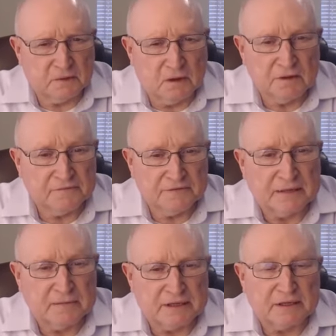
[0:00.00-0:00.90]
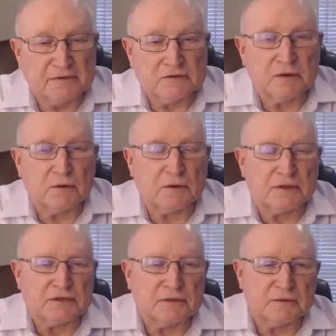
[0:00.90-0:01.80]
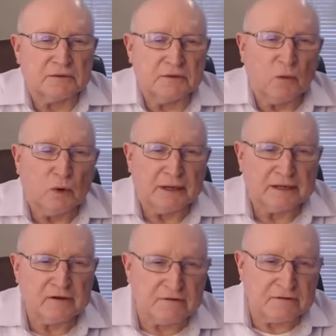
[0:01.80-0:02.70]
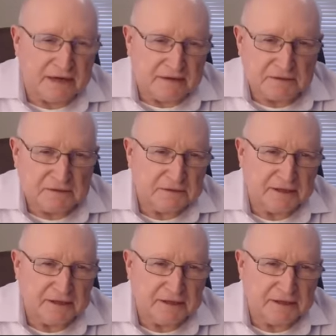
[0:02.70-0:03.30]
All the family lives locally, so no one had to travel,